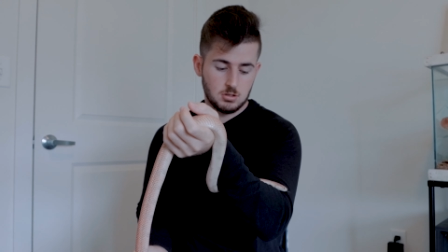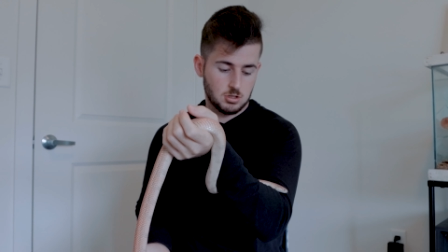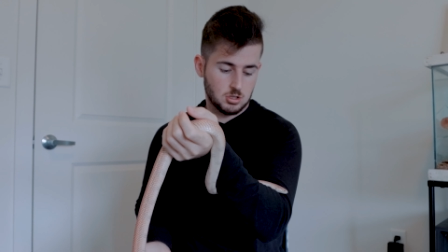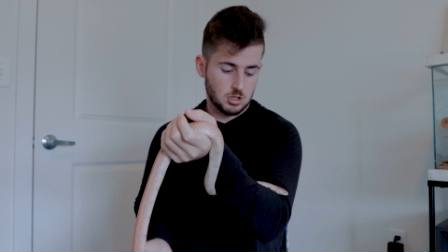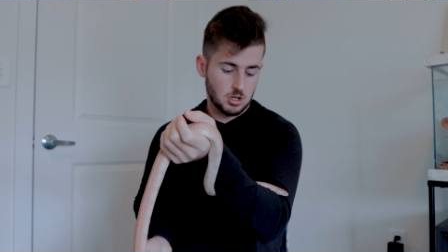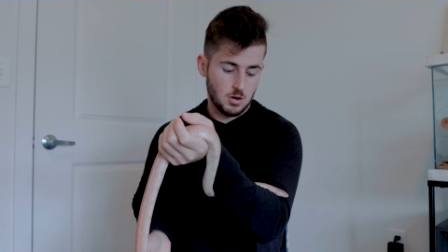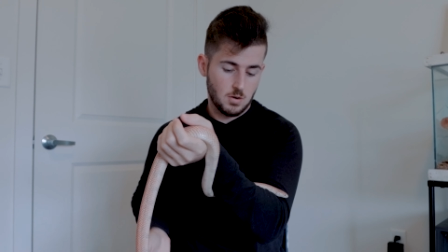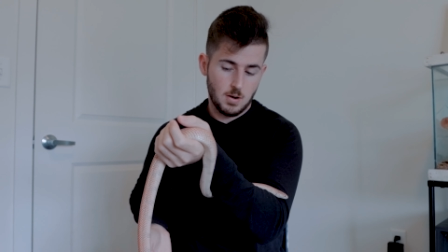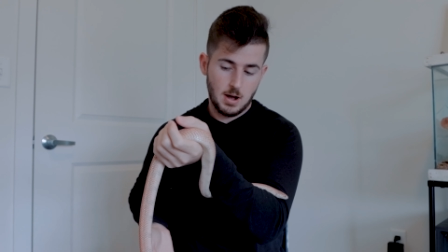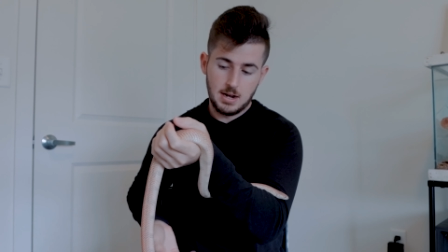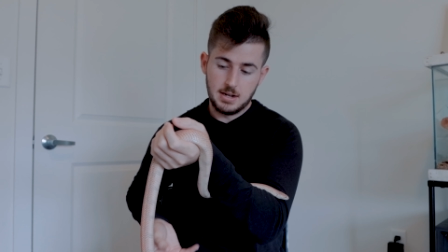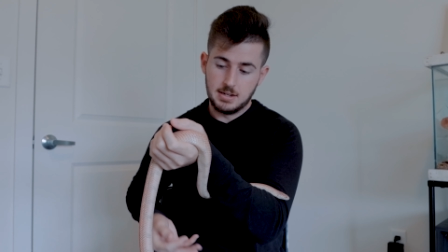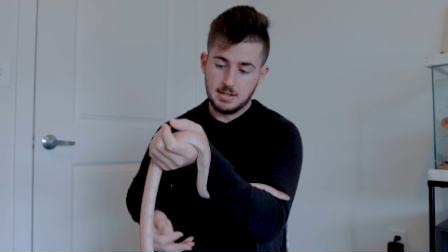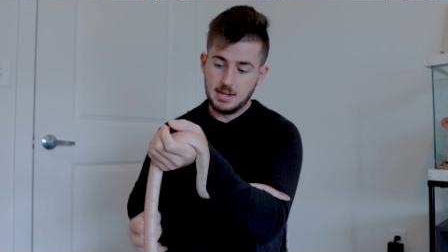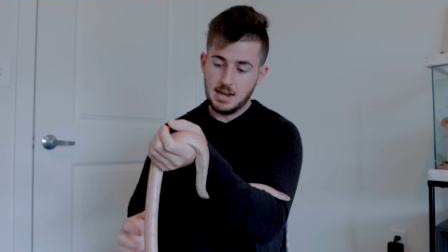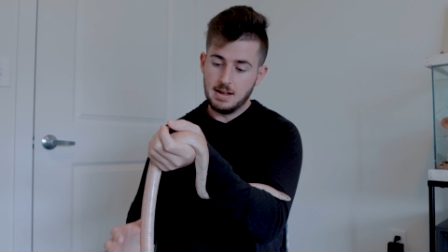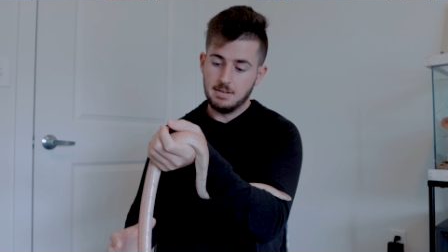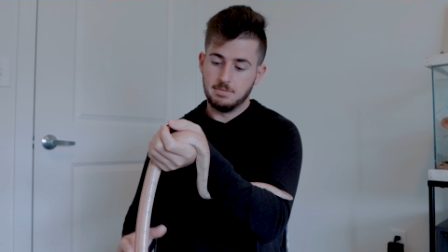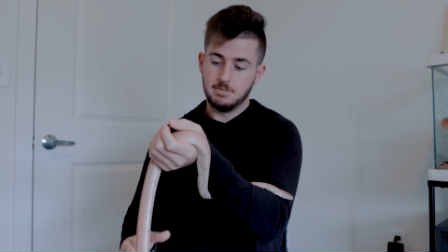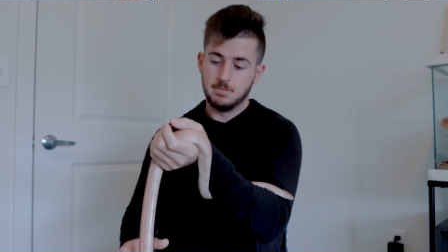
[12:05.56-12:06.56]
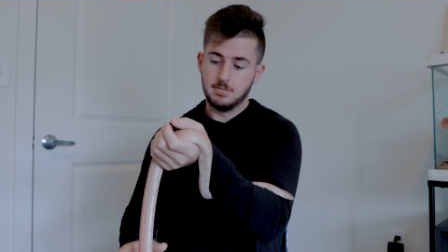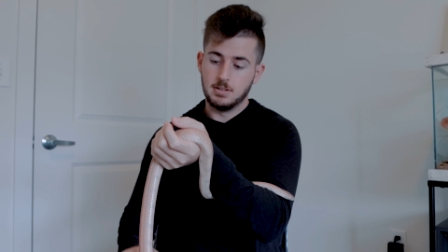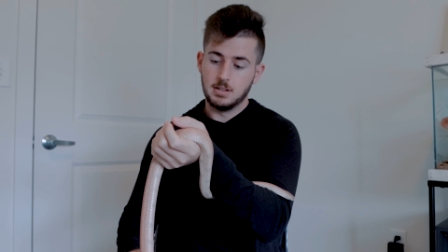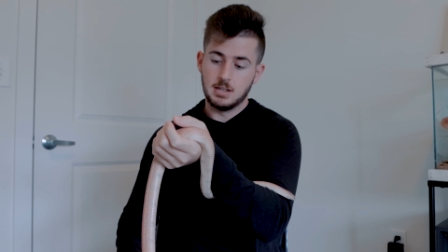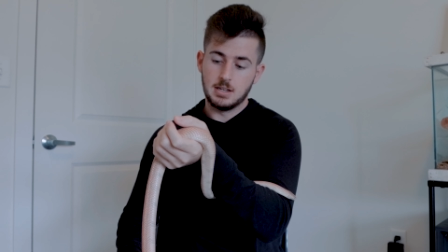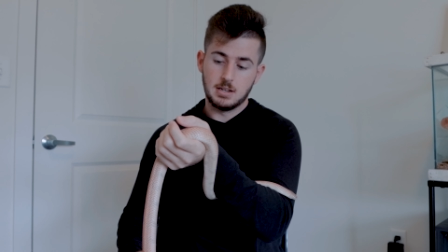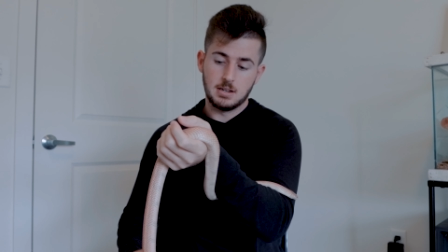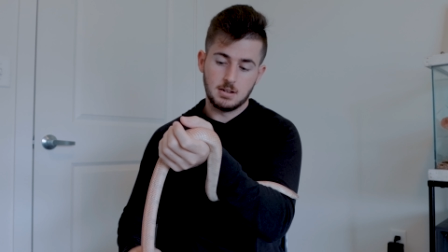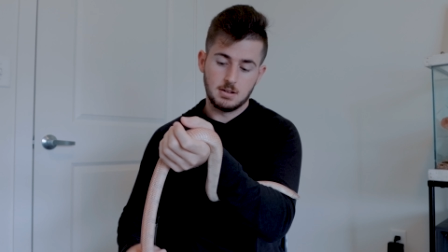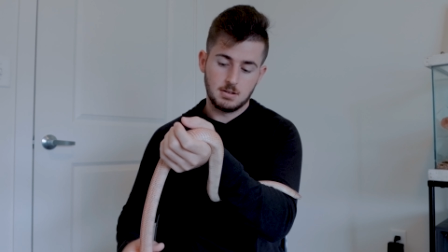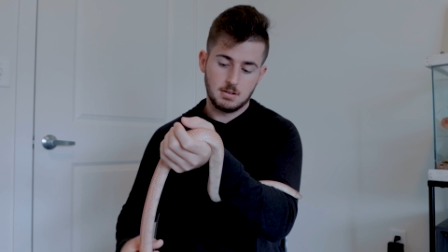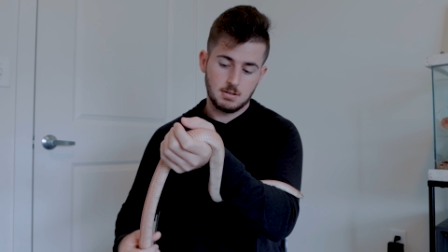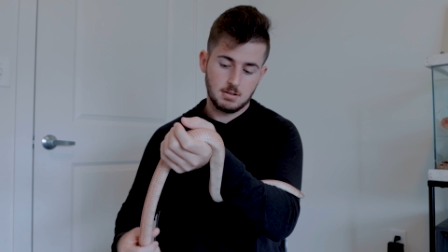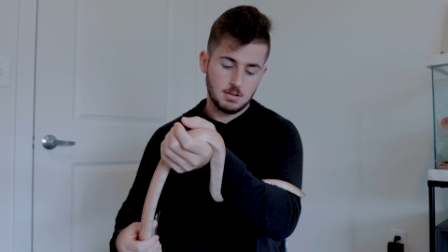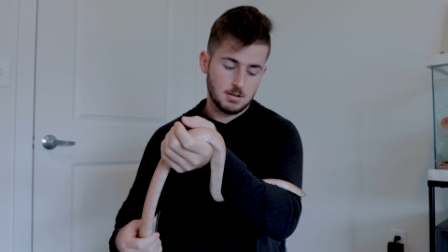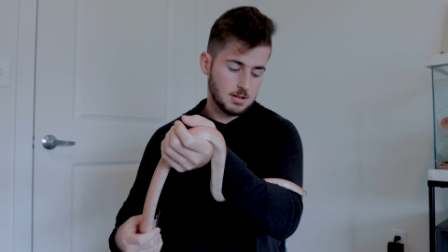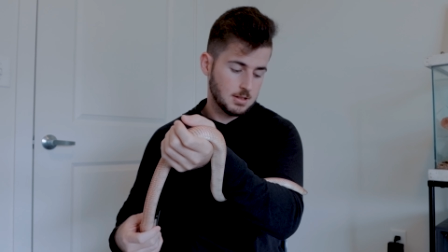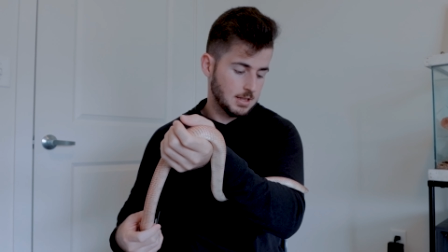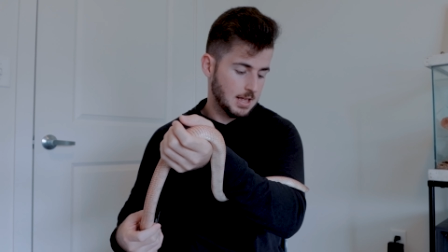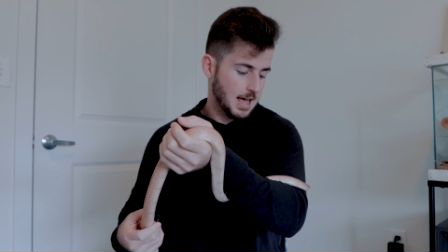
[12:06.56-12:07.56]
So I definitely
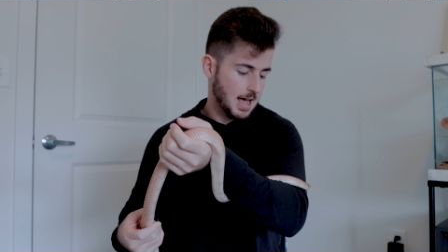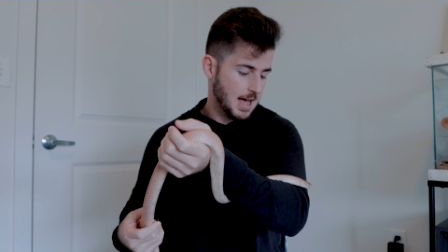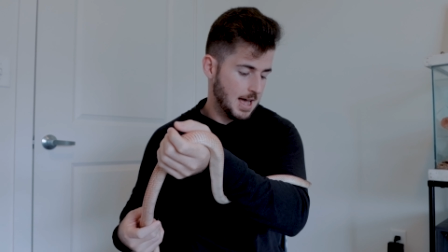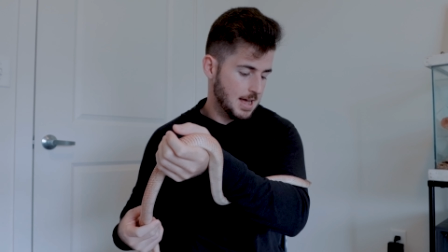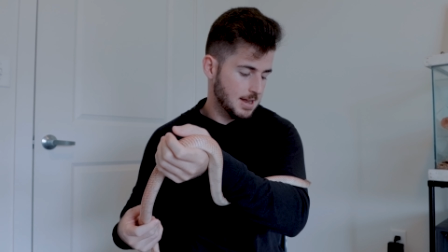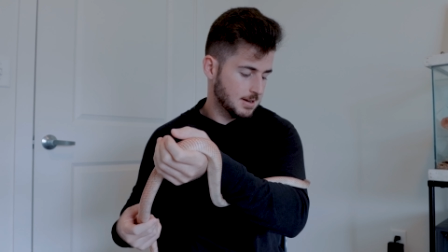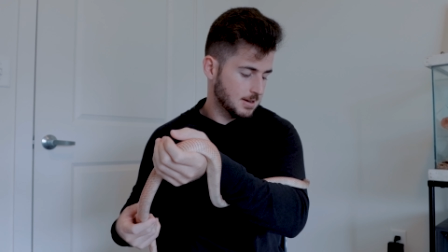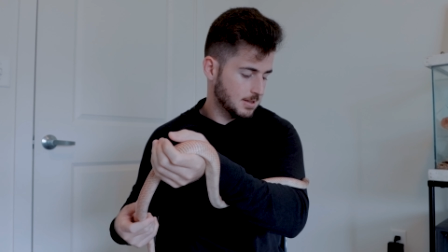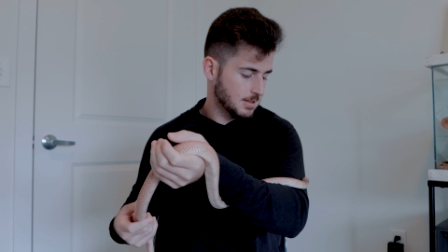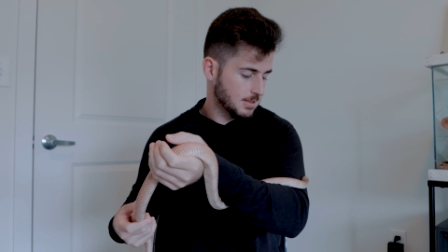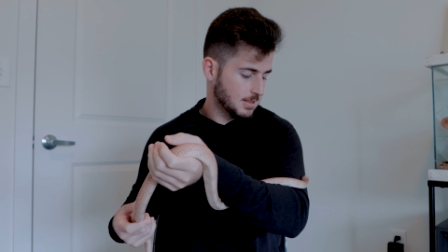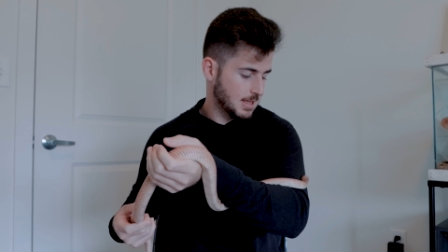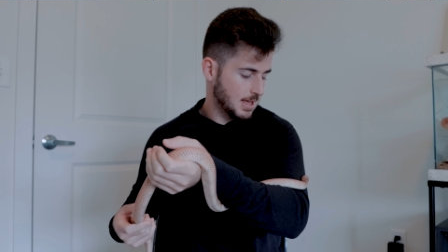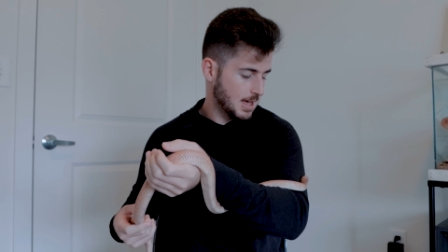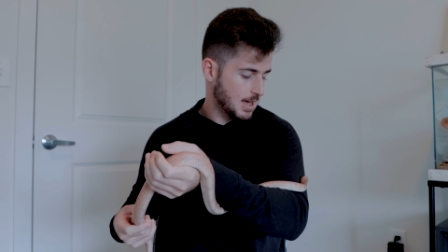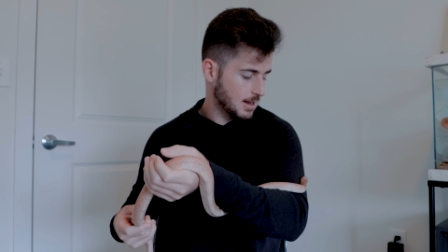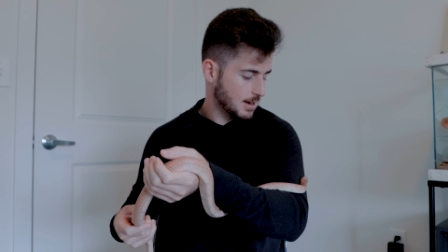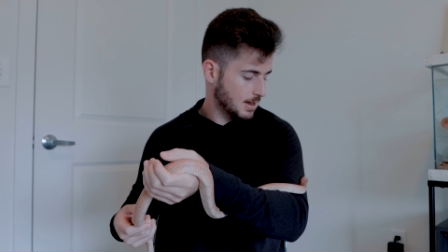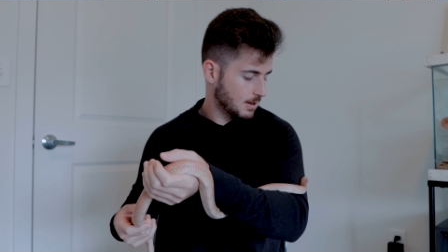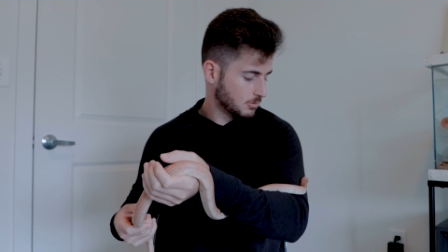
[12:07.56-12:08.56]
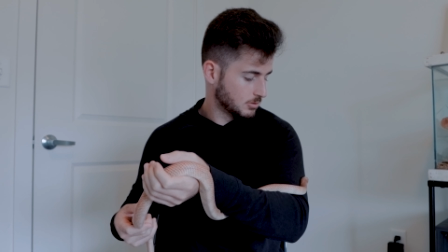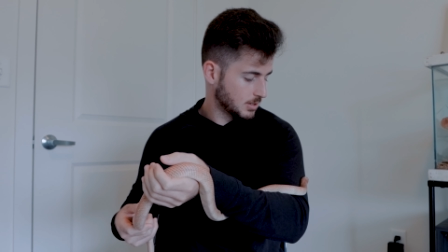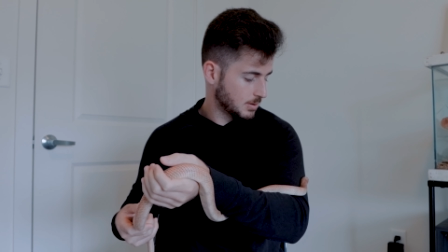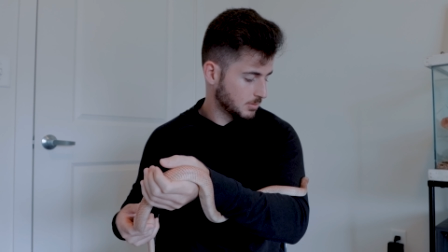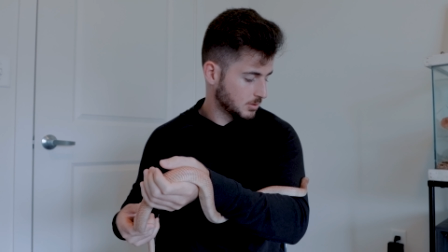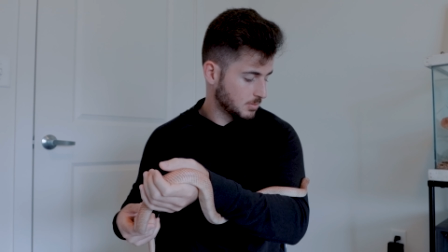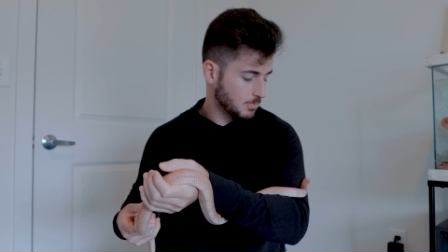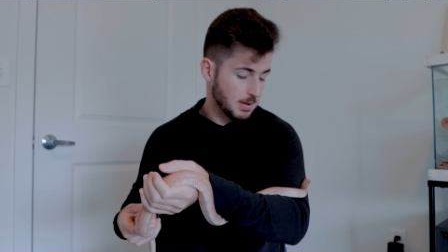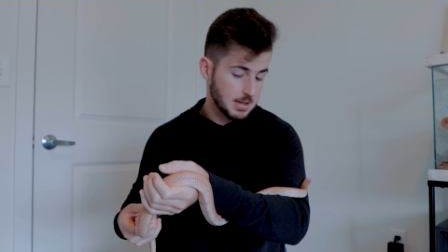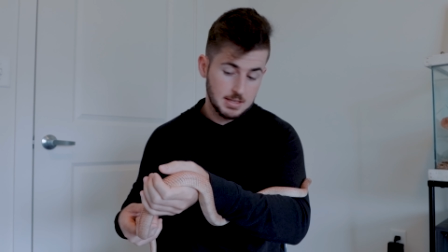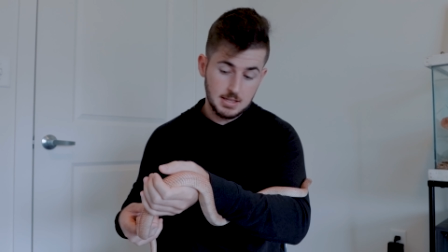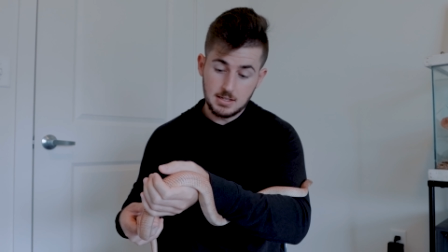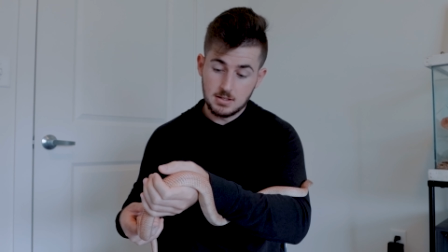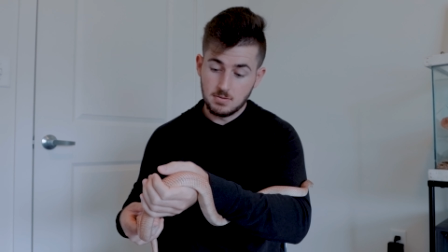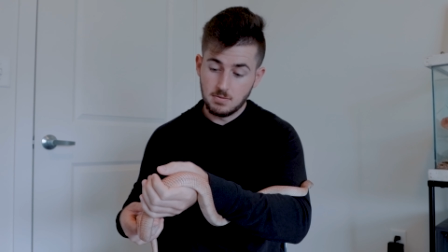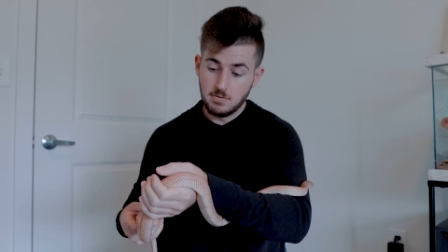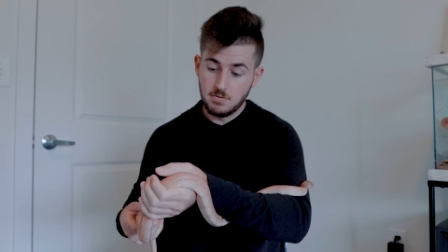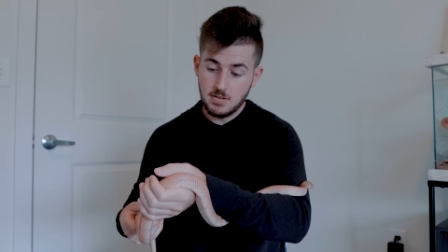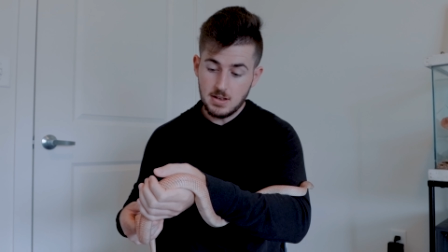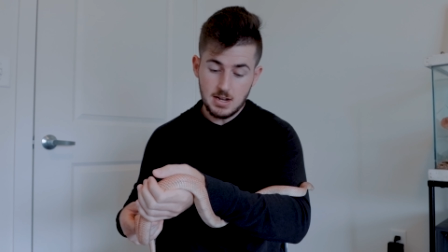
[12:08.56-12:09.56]
glad that I was able to make
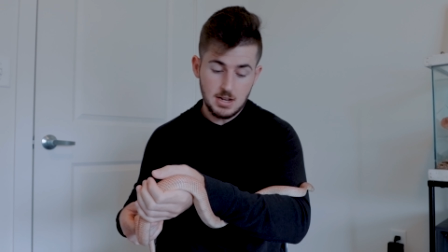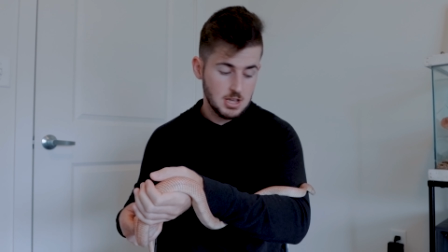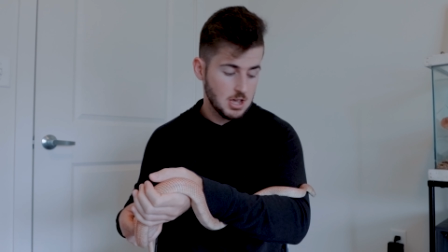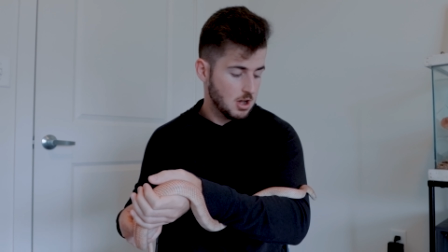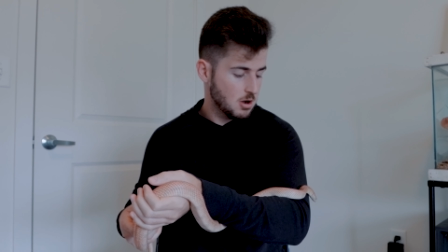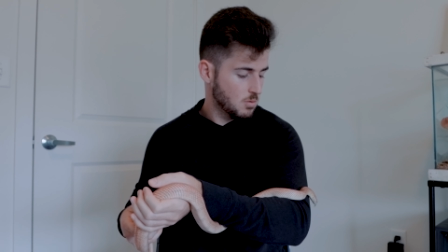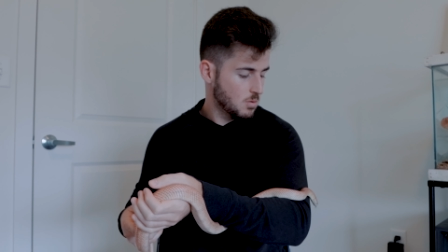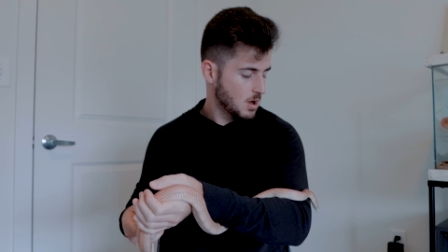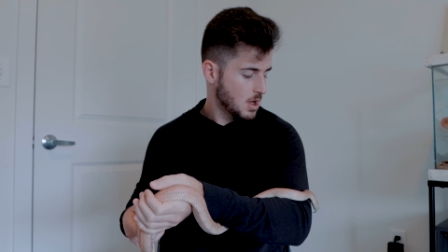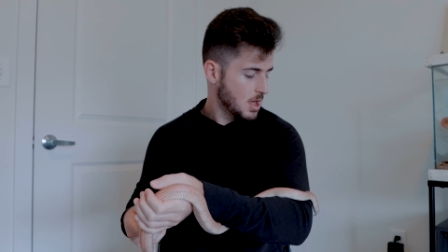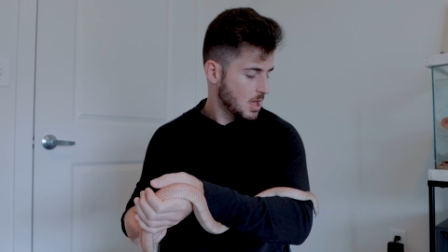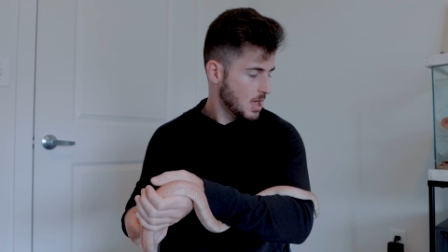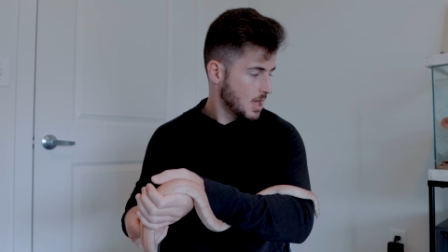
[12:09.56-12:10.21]
this video.